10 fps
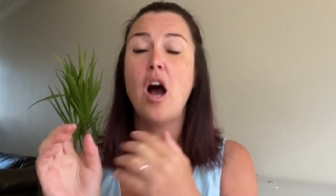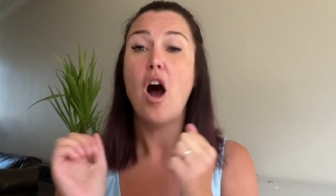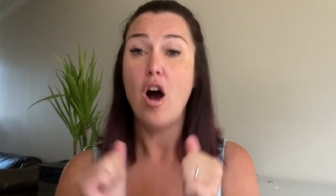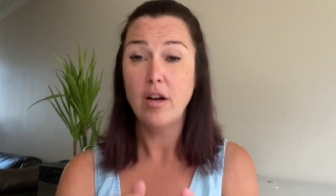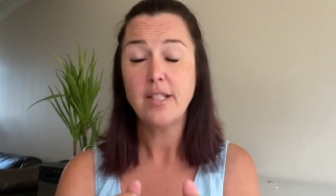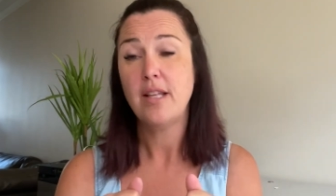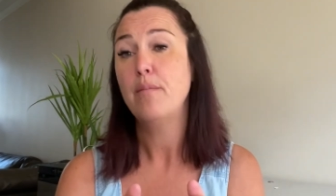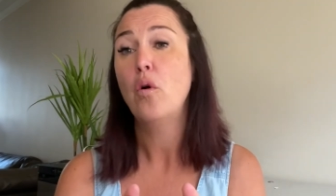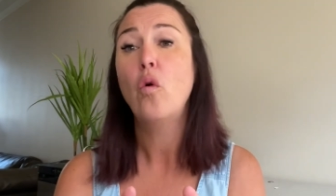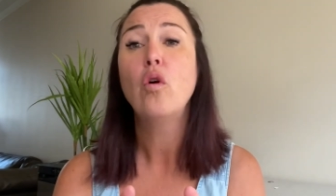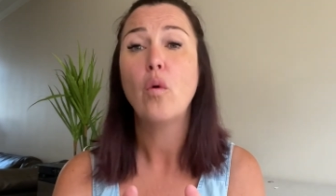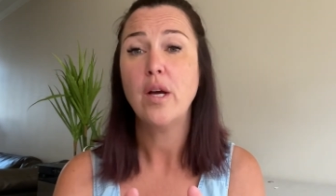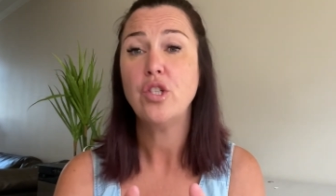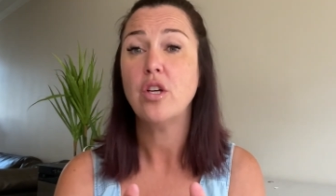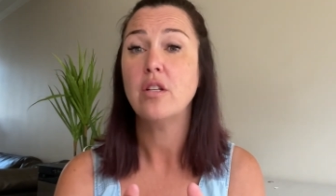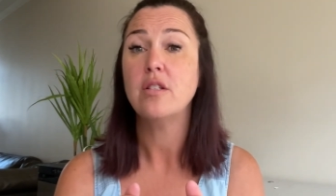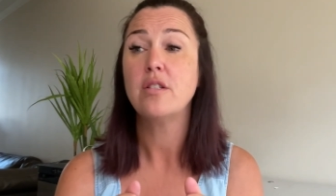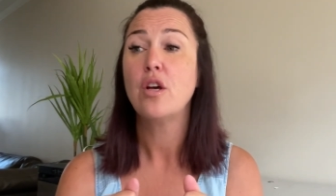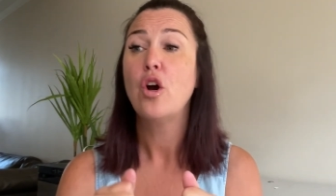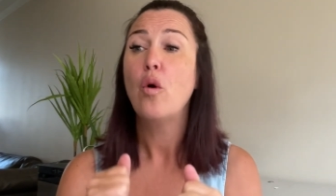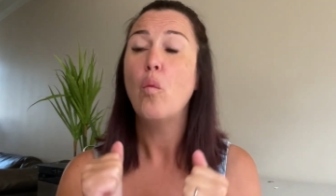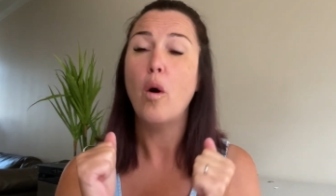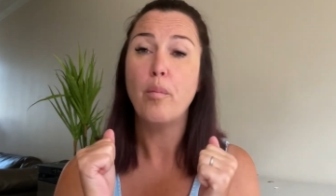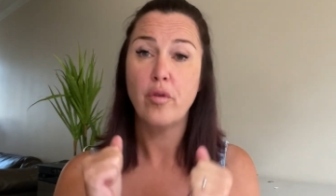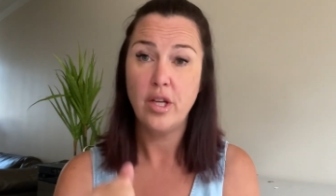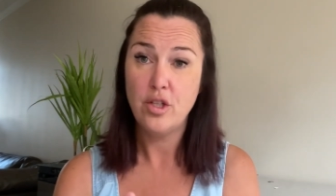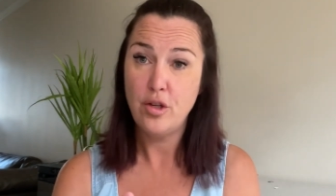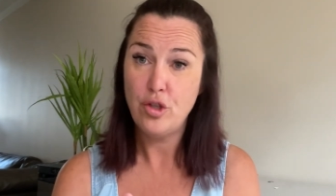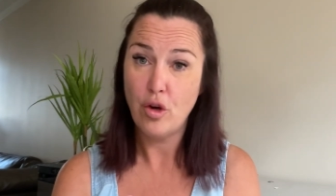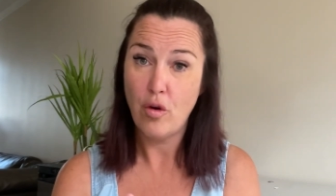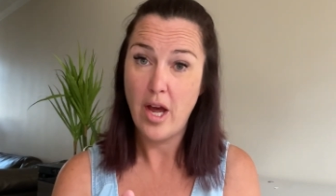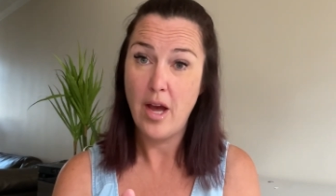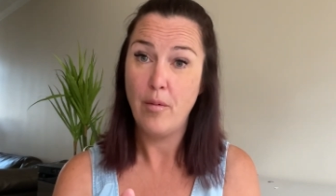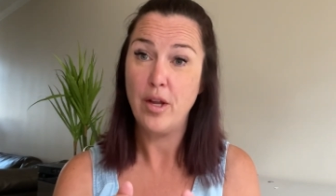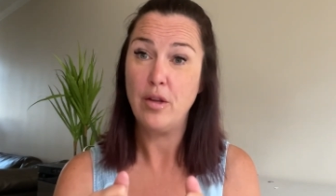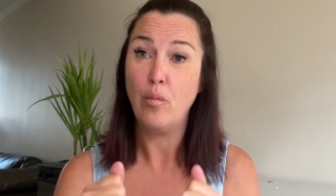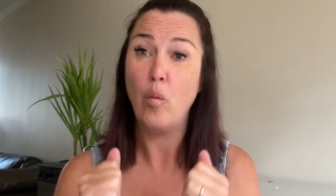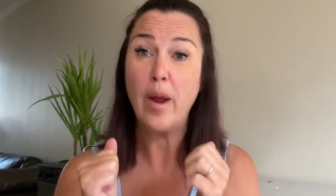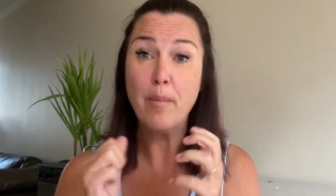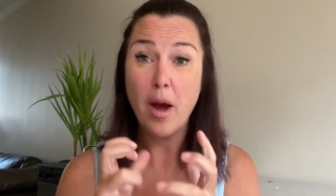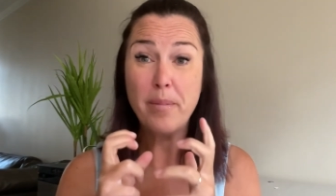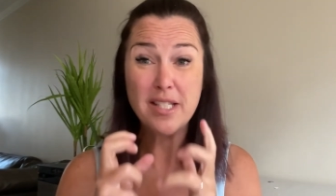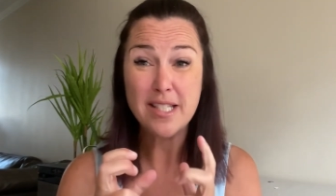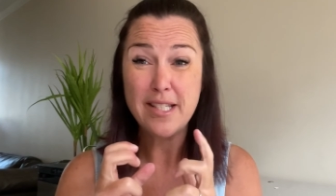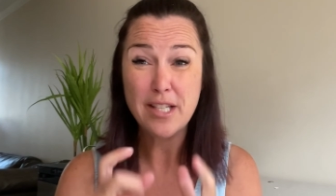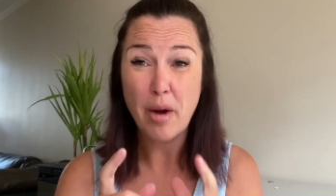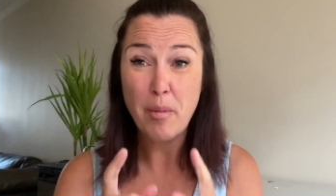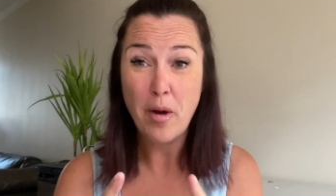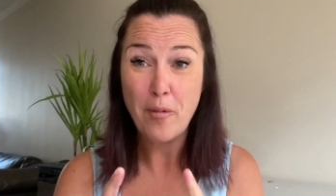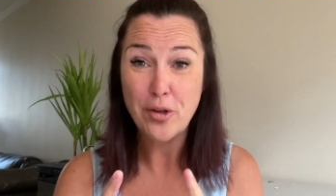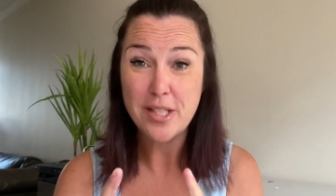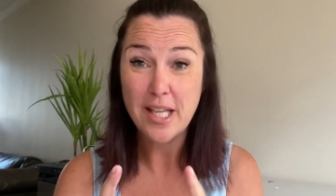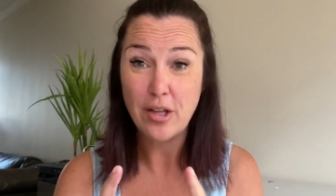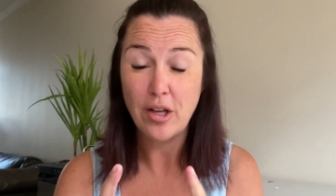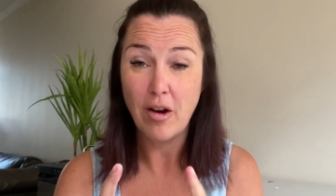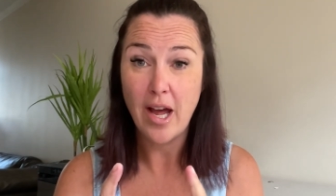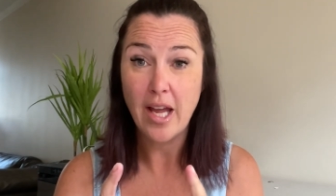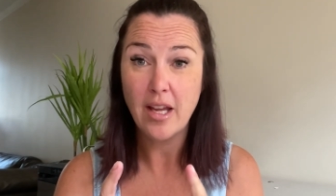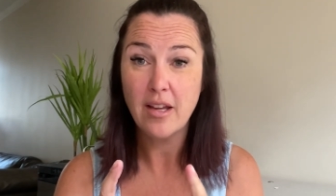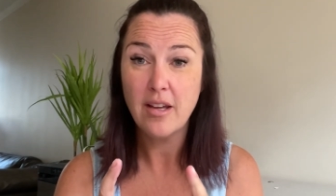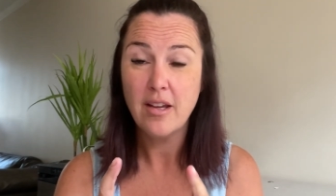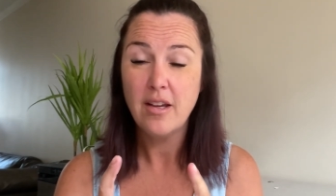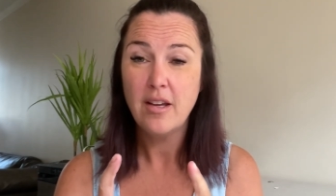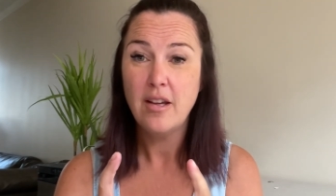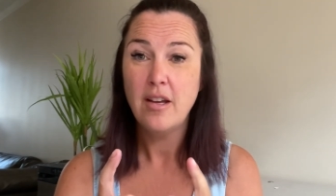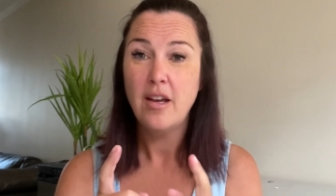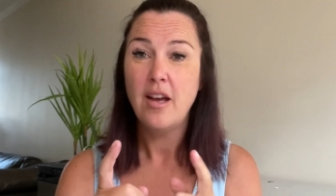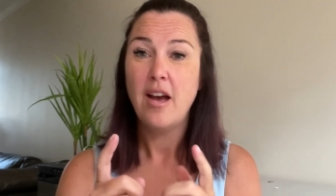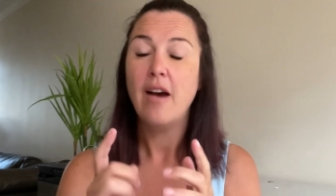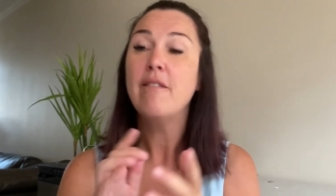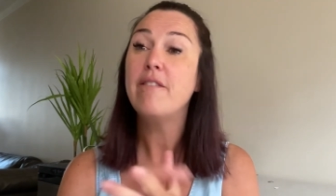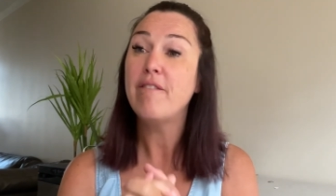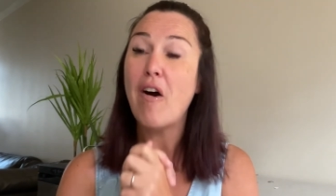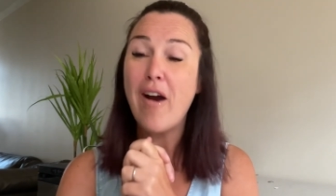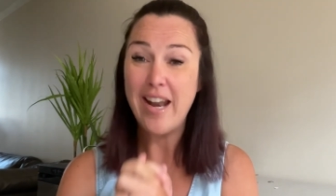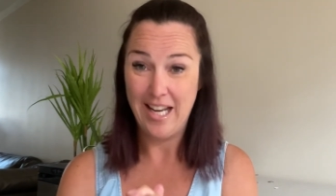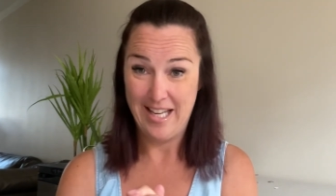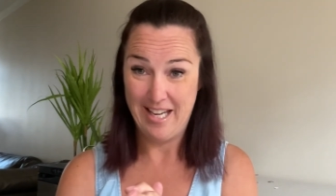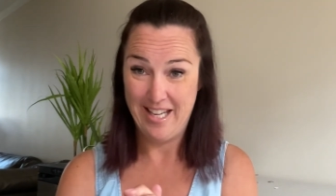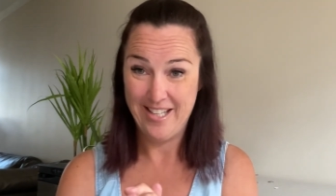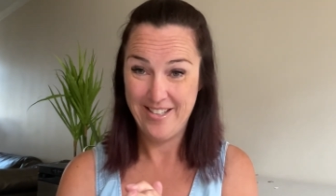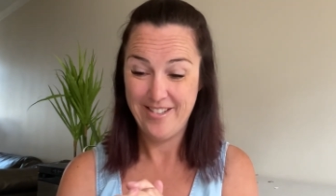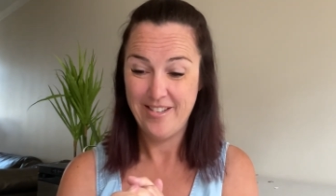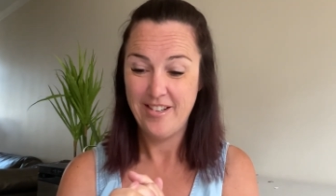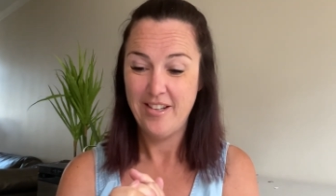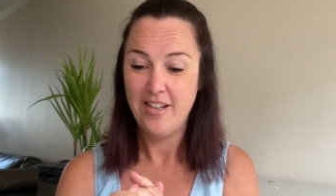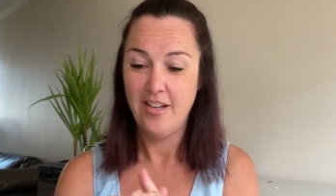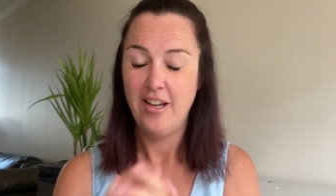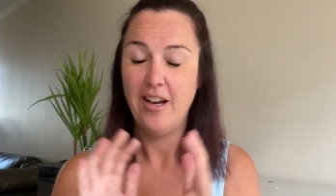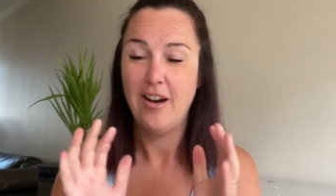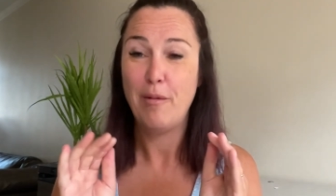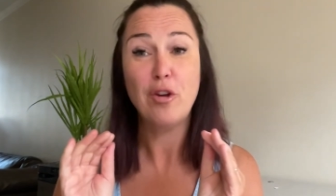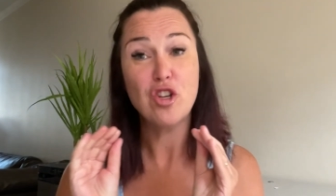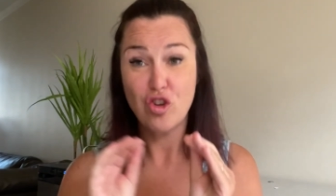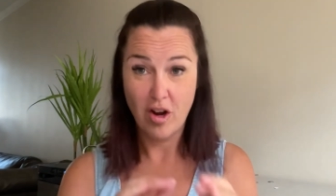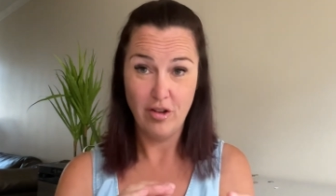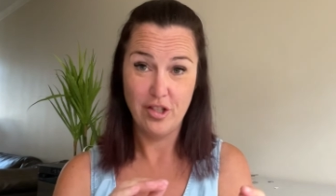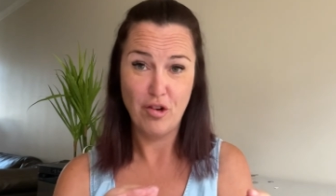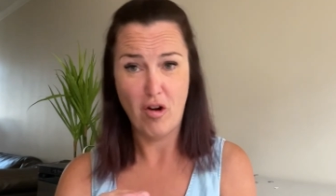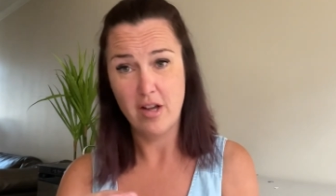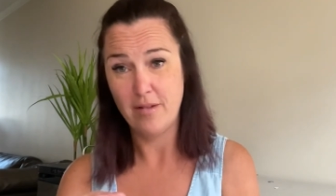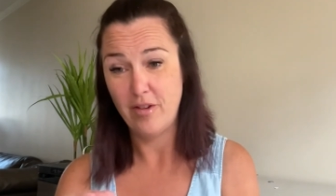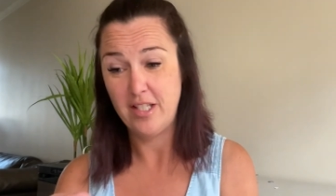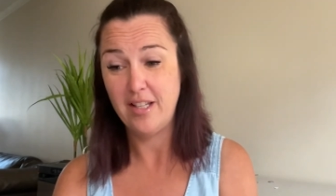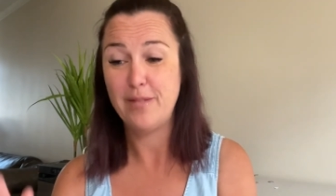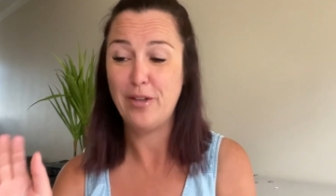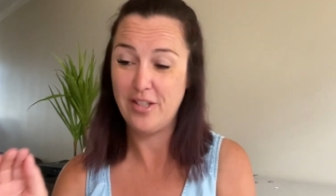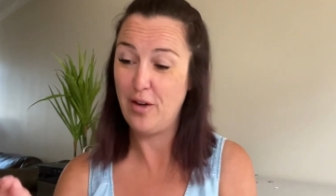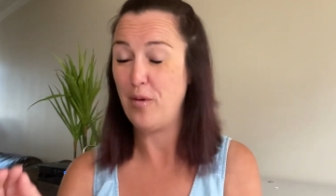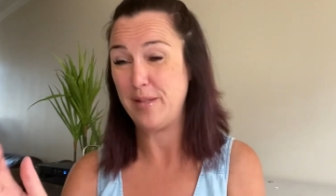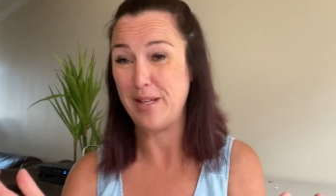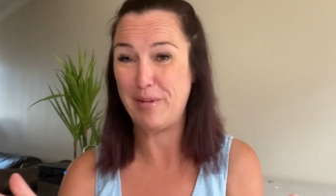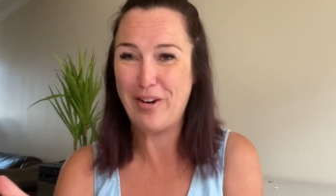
ask the important questions. What brings you joy? When, when my business is going well, what does it look like? And finally, I'm going to try not to cry as I'm reading this because it always makes me